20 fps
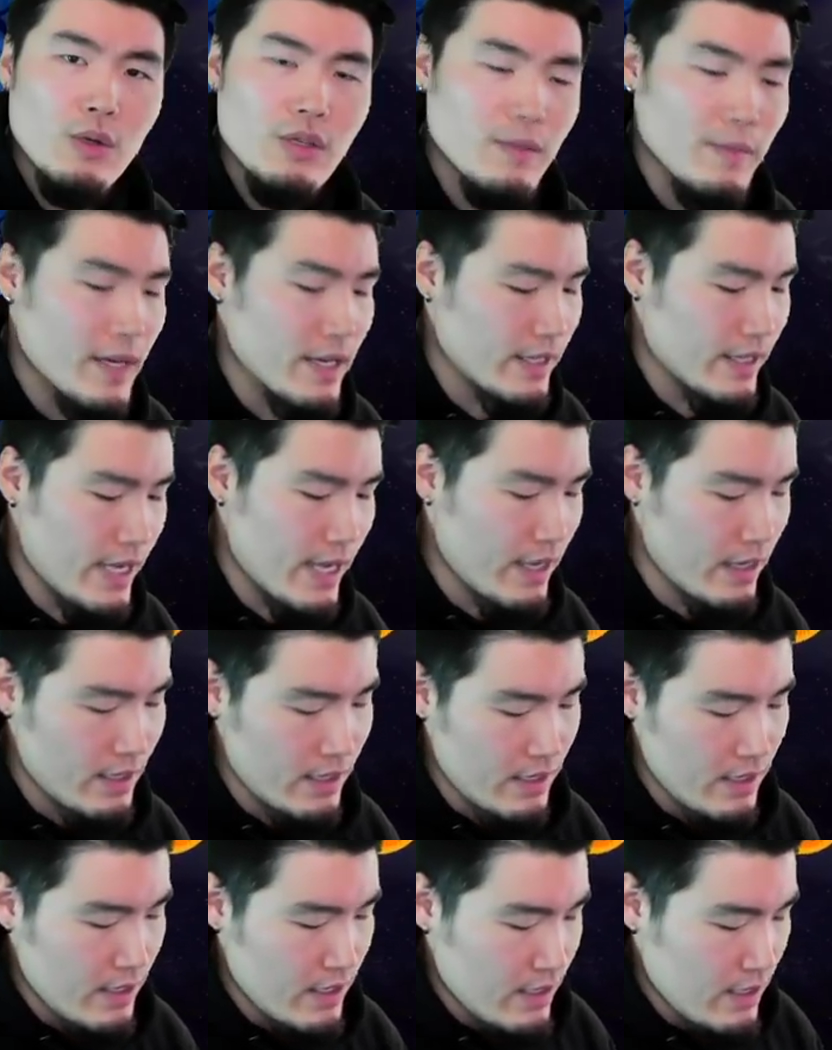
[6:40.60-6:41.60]
something like that.
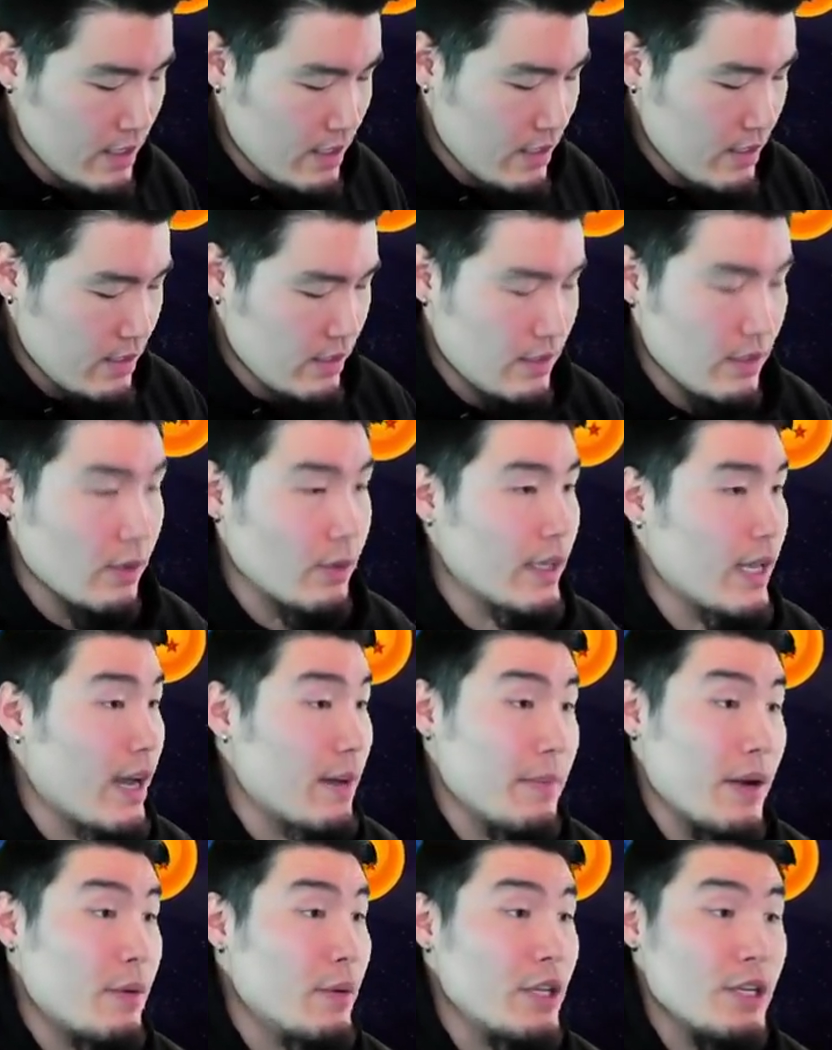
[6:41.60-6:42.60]
So yeah, I'm
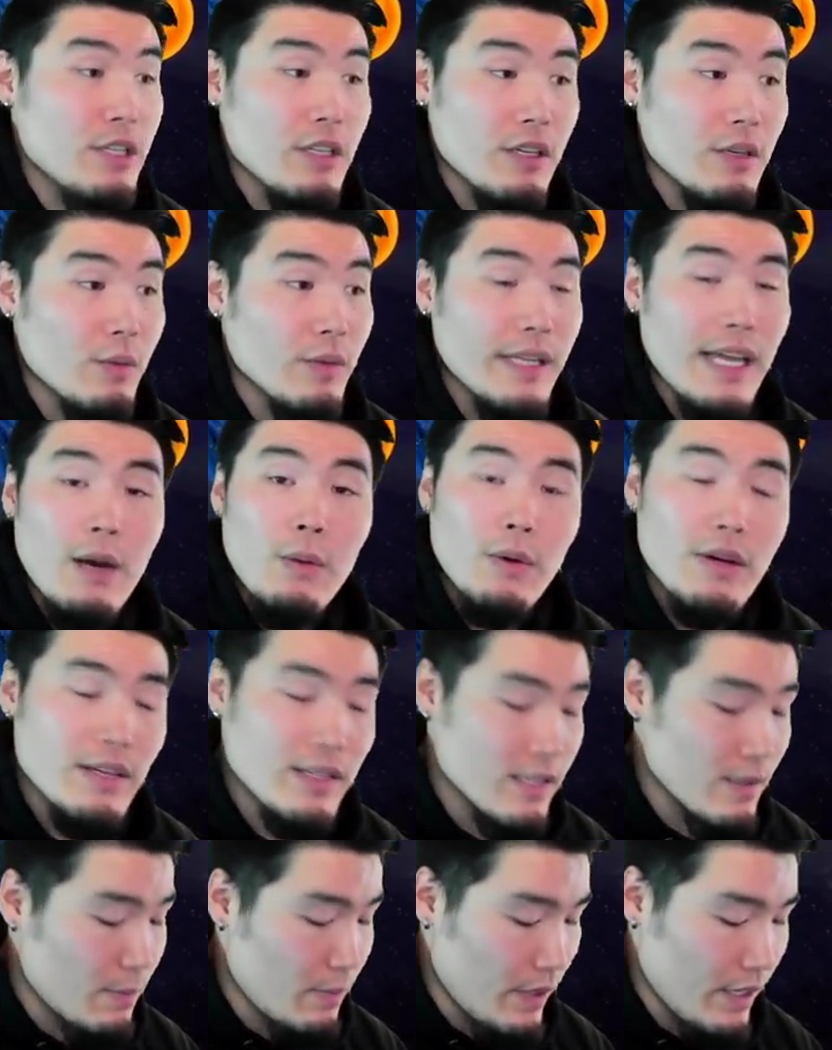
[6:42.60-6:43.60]
not really sure what that
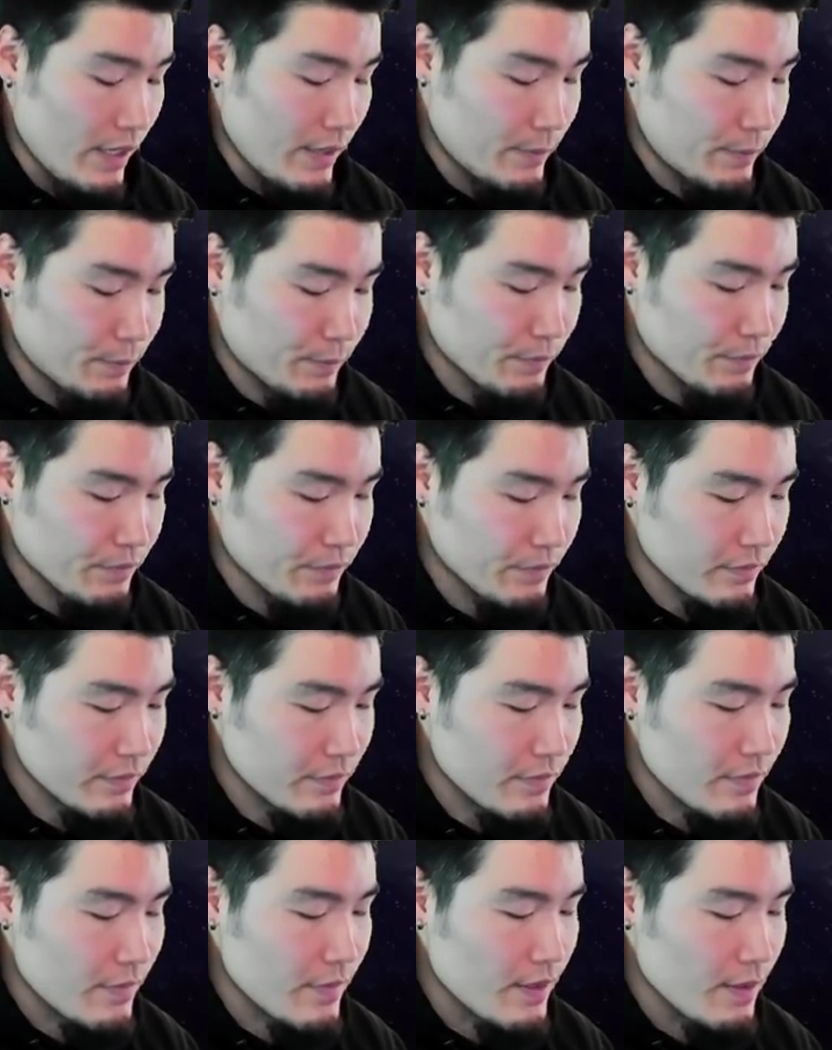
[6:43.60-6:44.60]
was, but
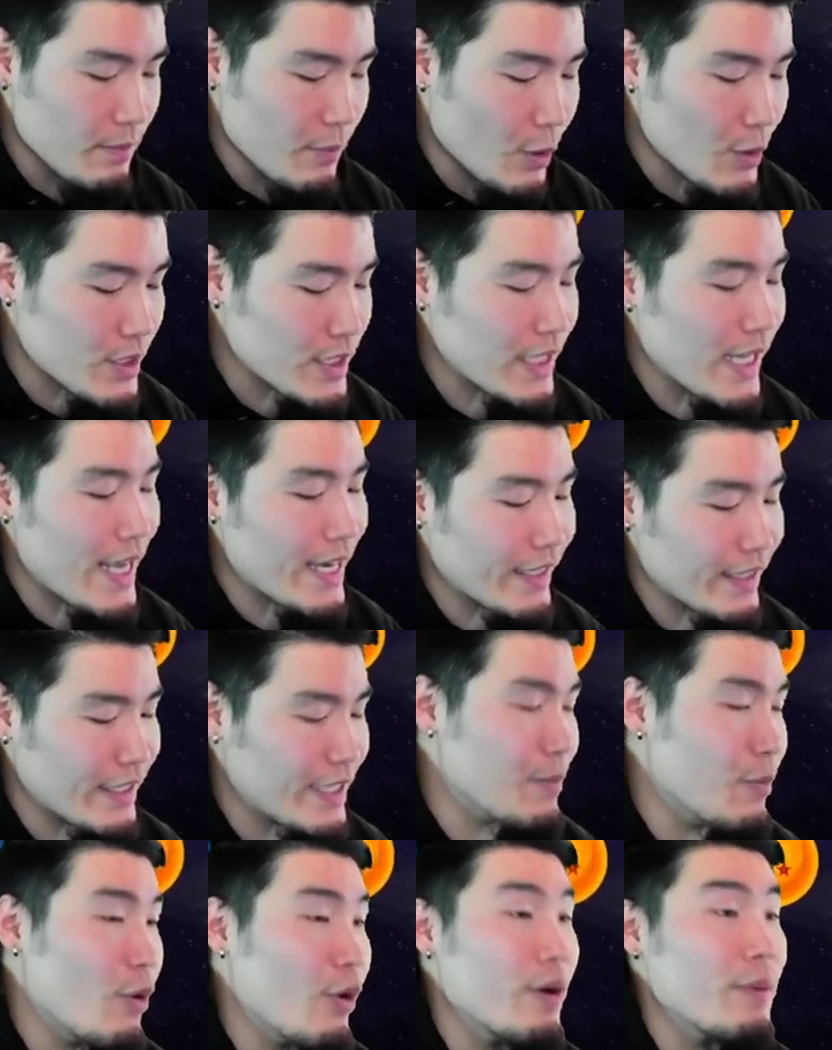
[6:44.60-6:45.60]
most likely
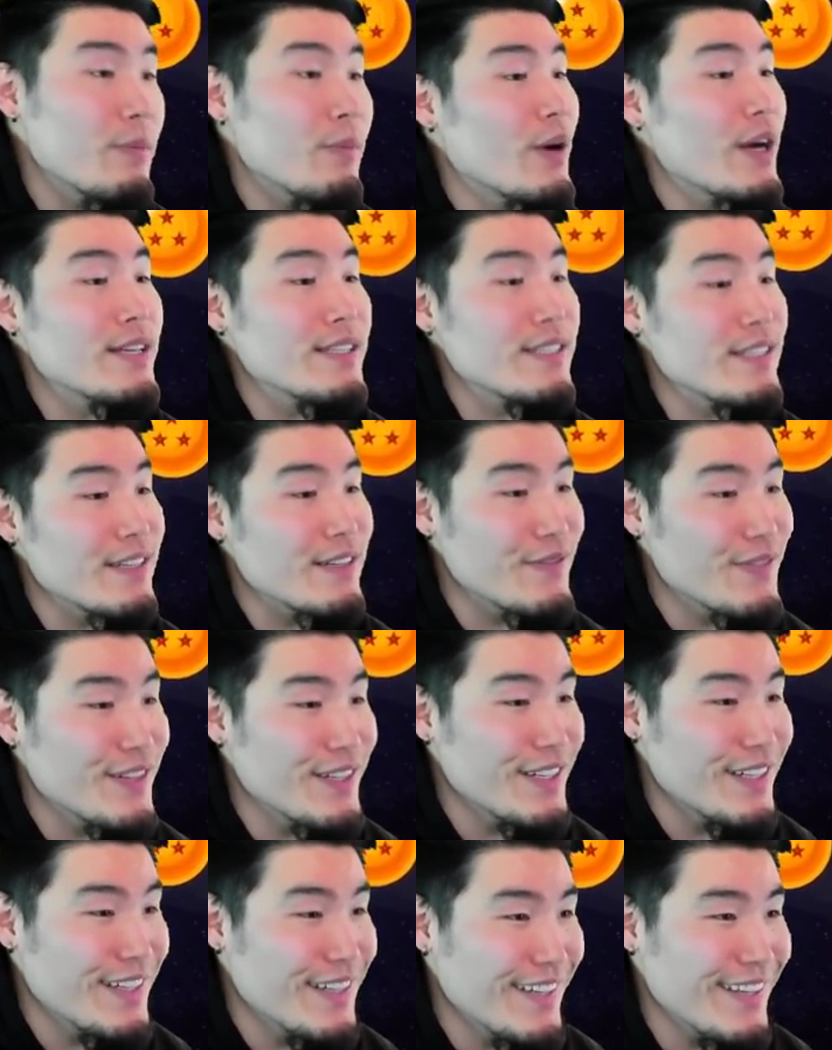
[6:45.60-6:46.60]
more impressive
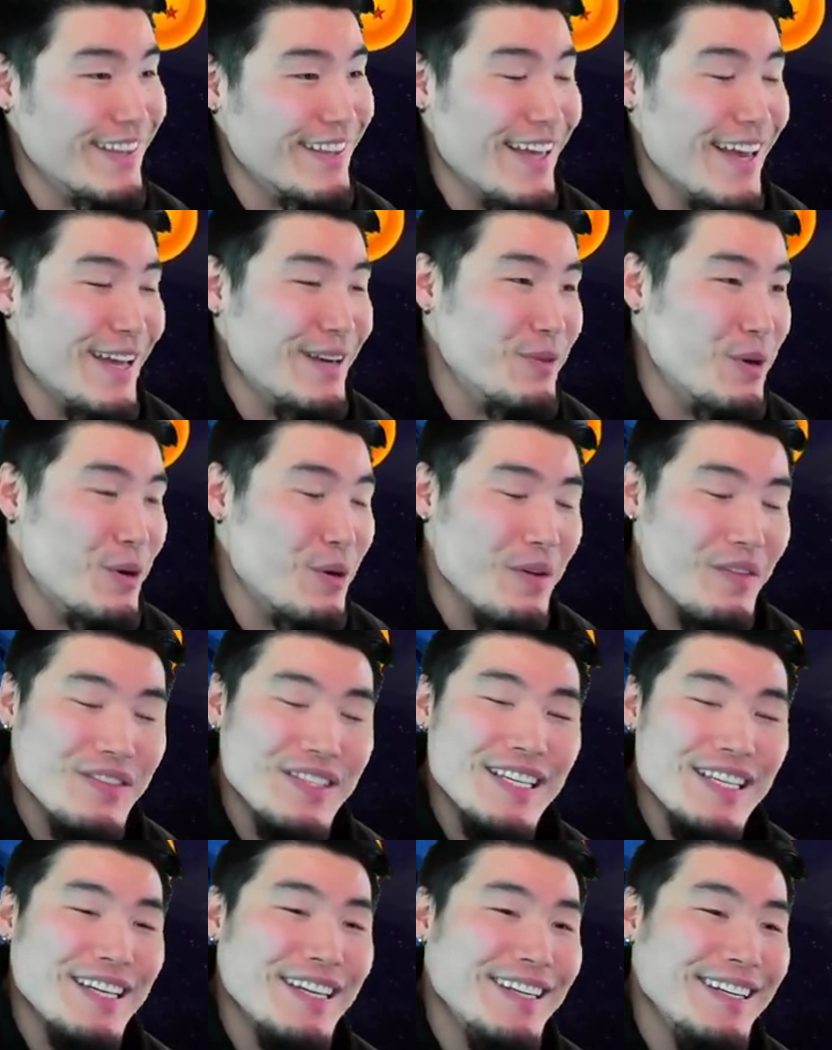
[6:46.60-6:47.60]
than what we've
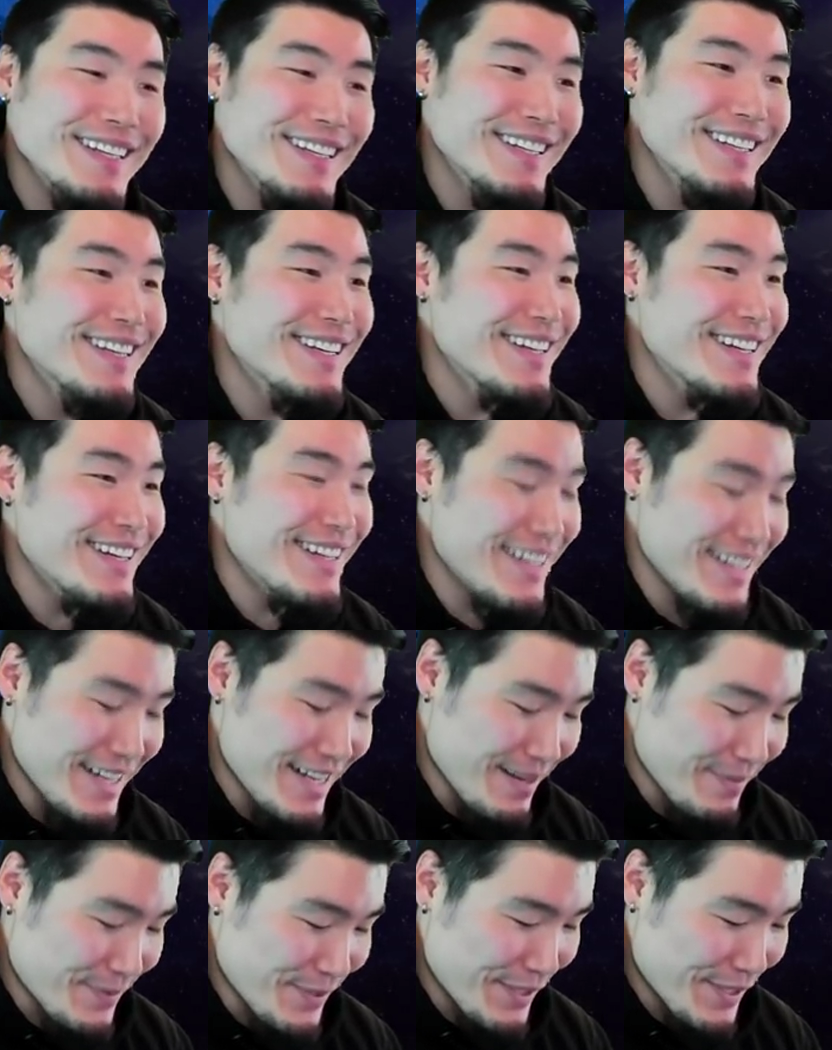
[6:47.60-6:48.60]
seen
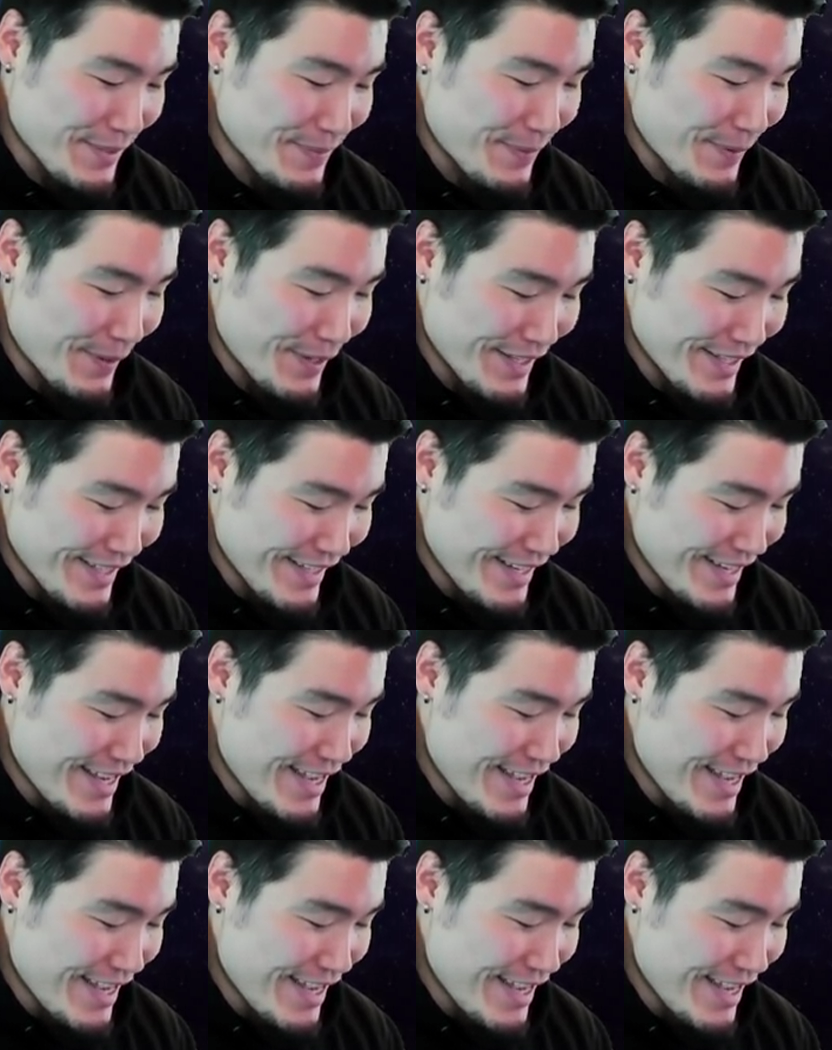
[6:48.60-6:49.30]
up to this point.